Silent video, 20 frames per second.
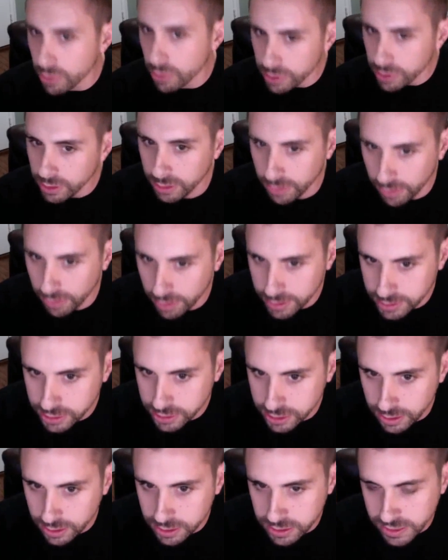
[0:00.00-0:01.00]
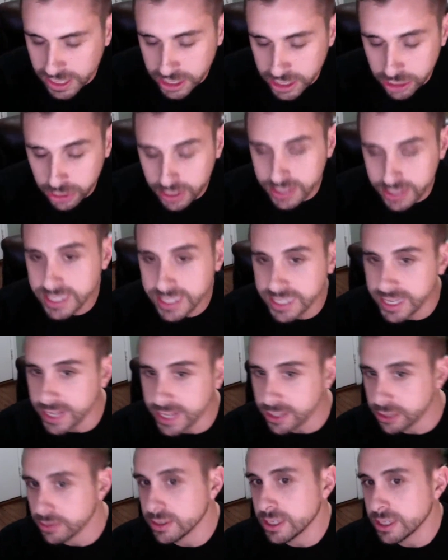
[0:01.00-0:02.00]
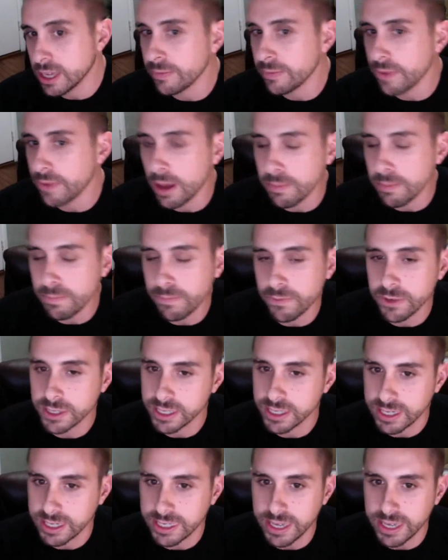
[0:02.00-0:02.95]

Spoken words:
a launch so that you can set yourself up for success.